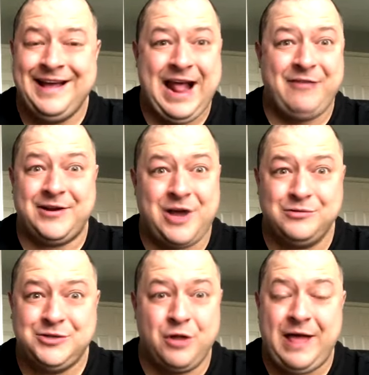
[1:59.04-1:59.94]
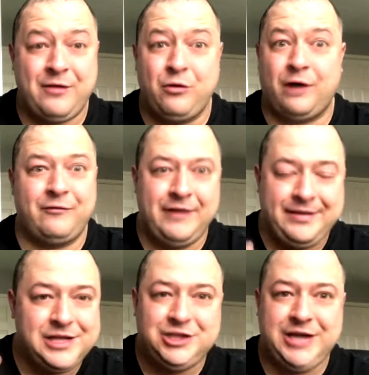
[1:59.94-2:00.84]
if they don't do that, they're either in
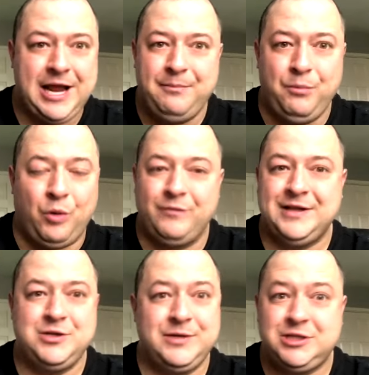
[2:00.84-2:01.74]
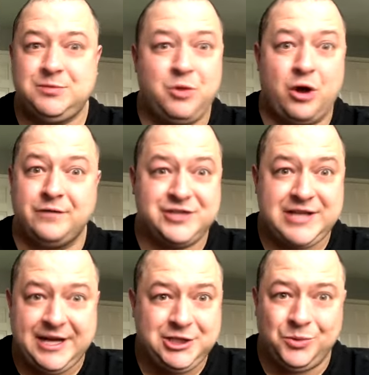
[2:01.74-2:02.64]
the gym or they're doing some kind of
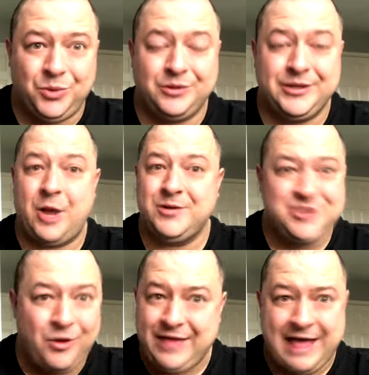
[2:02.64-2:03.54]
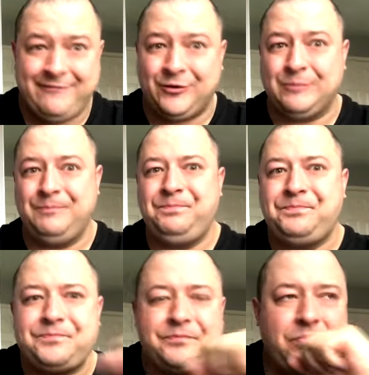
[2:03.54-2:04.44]
schedule. it's not their fault,
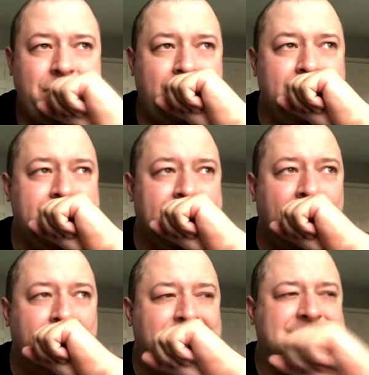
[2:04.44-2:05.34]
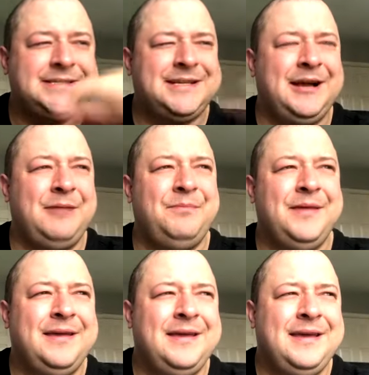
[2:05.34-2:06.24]
you know, but um,
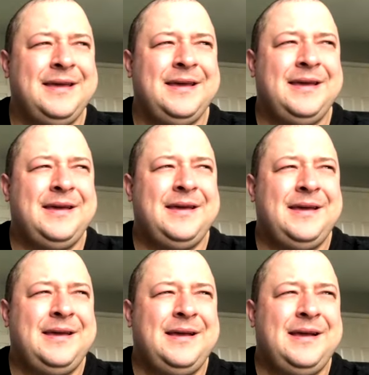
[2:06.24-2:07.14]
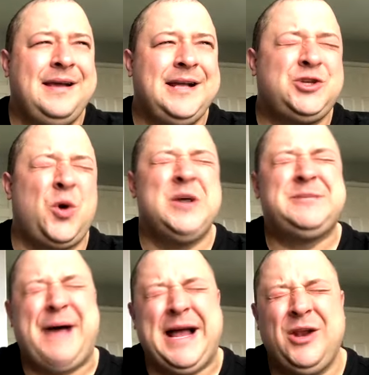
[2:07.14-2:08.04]
it's always
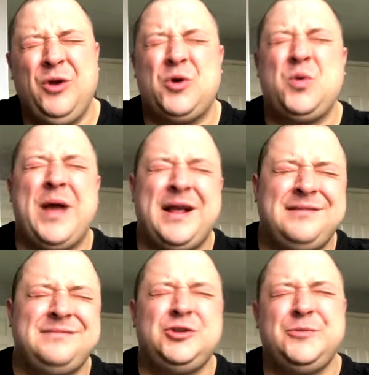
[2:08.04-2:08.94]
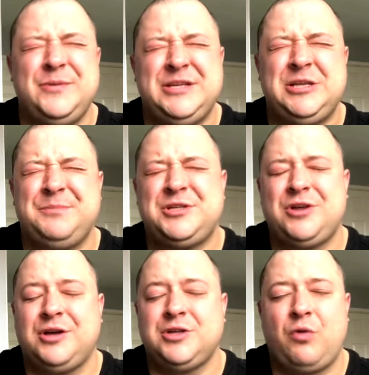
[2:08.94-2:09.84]
bad luck when WWE
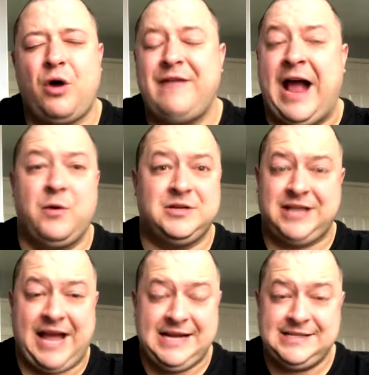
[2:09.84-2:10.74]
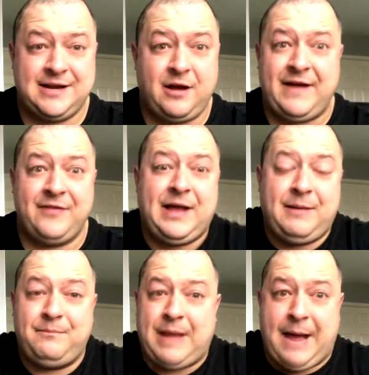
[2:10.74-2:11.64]
superstars arrive hours late, and I've had
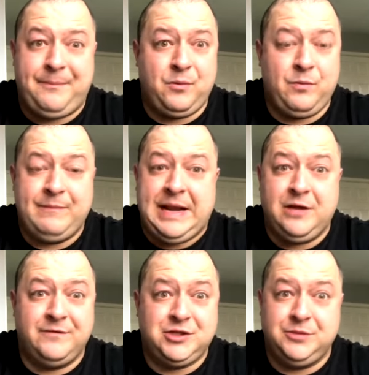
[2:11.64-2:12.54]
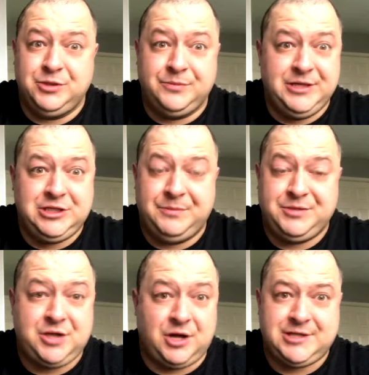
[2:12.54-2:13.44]
that happen with many other WWE
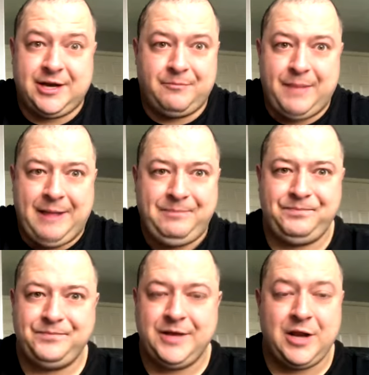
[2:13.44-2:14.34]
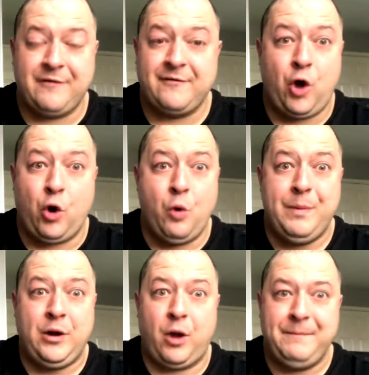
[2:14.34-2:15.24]
superstars that I've met. You know, they've not all
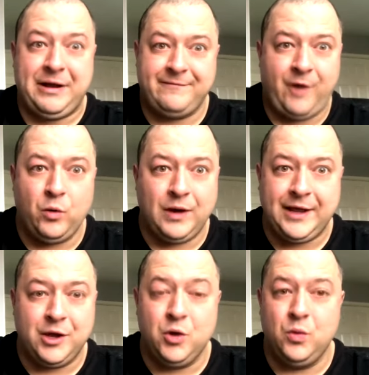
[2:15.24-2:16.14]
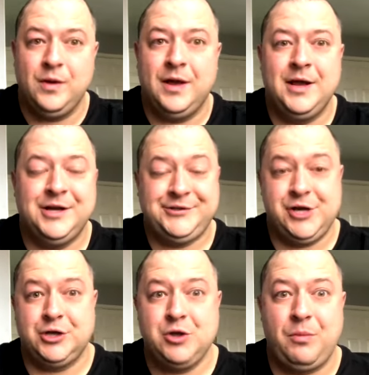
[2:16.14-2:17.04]
been like Mick Foley, who
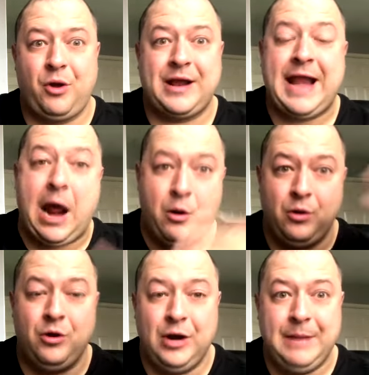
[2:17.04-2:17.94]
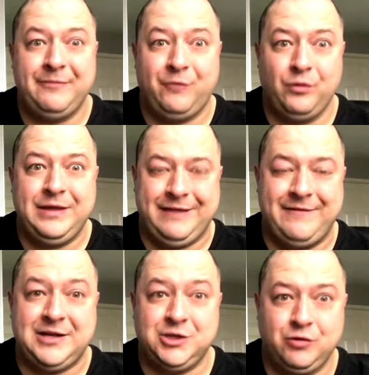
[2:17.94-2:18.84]
turned up like an hour early before the
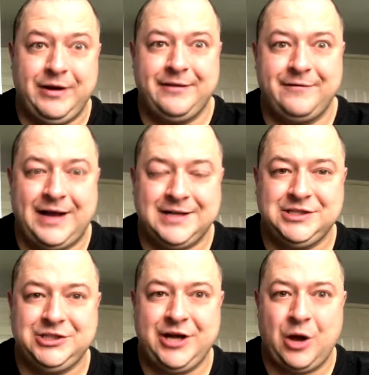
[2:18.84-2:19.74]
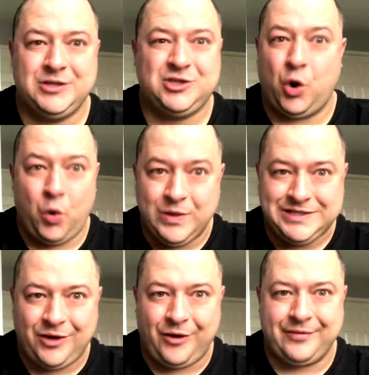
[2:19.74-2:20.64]
event to greet the fans, you know. It's not
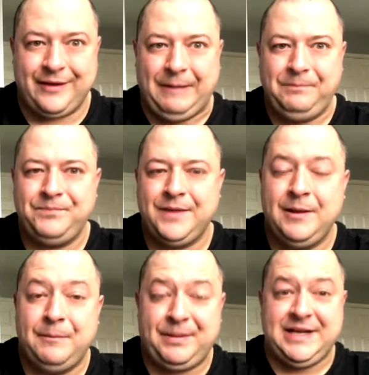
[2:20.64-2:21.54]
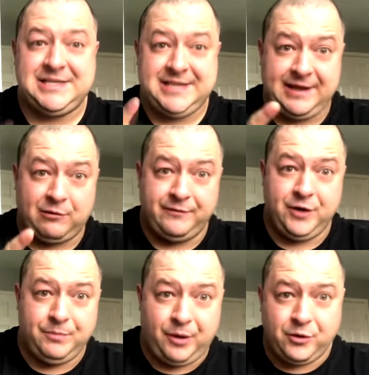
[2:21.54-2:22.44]
always like that. Please see that
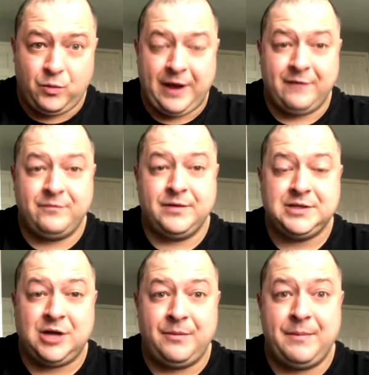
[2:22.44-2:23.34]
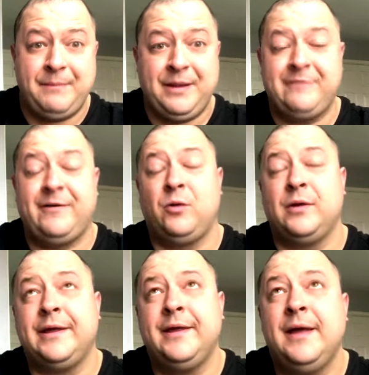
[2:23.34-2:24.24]
review, by the way, of the time I met Mick
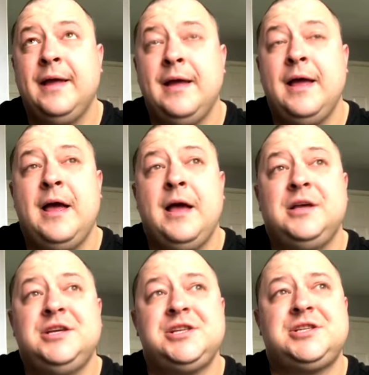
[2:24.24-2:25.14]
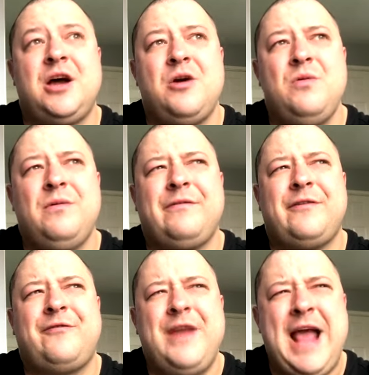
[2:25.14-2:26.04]
Foley. So, for
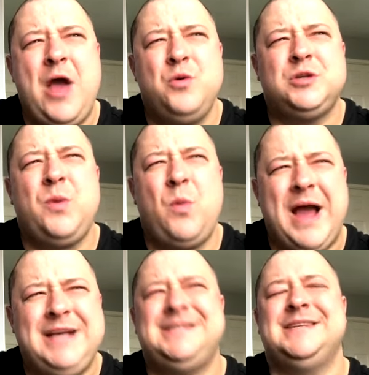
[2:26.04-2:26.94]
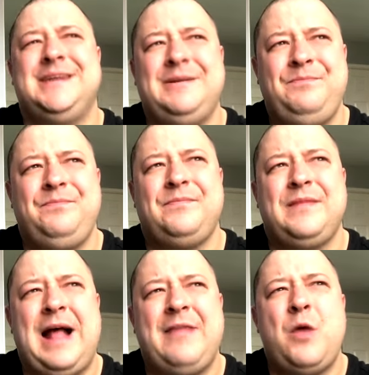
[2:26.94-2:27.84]
three hours we waited
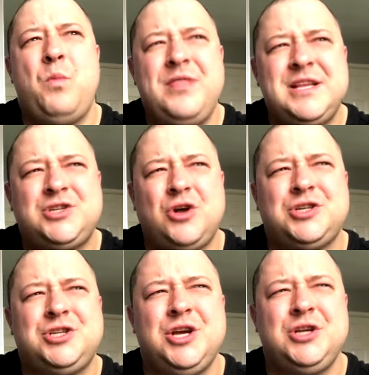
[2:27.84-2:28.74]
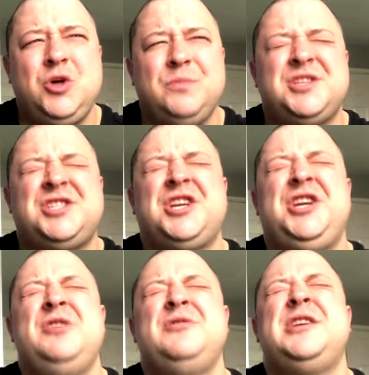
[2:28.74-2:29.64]
and then when the stars turned up, the
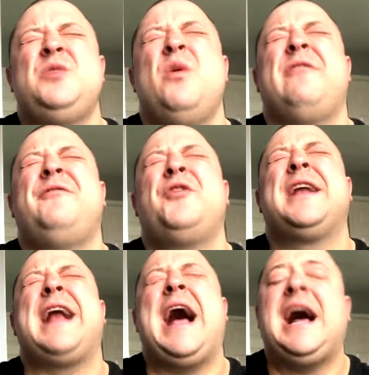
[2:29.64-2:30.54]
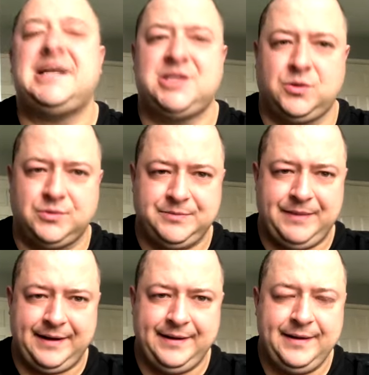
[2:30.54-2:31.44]
security were fucking assholes, man.